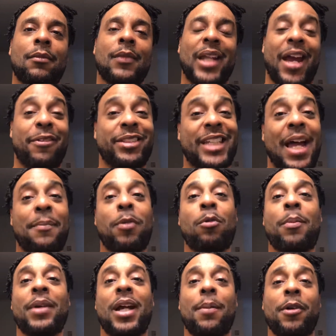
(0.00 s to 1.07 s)
Every time a
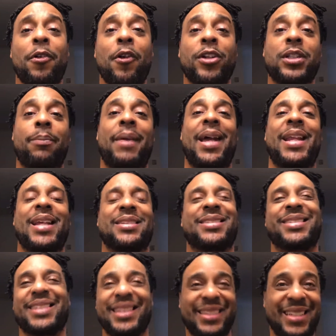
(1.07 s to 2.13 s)
woman come across a man that's